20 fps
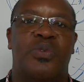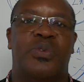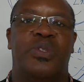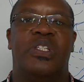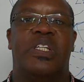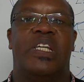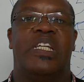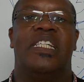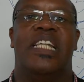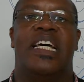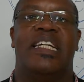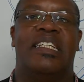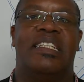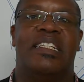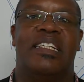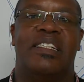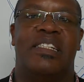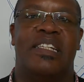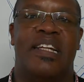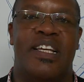We say that
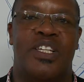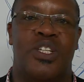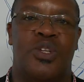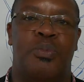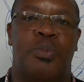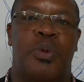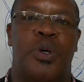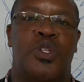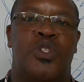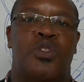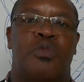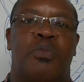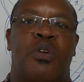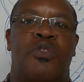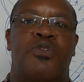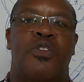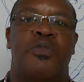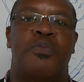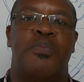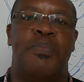it is responsible
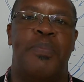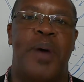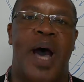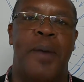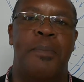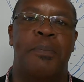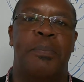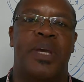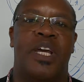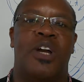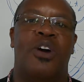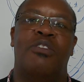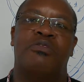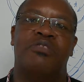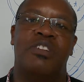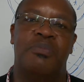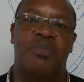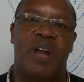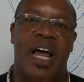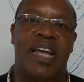for pumping
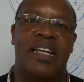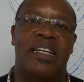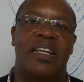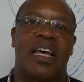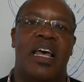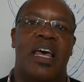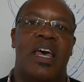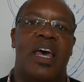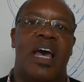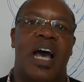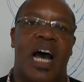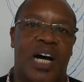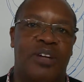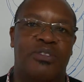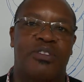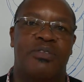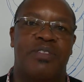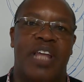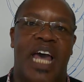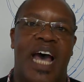of the blood
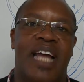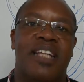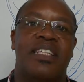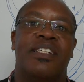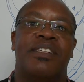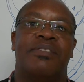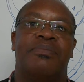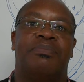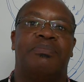out of the heart.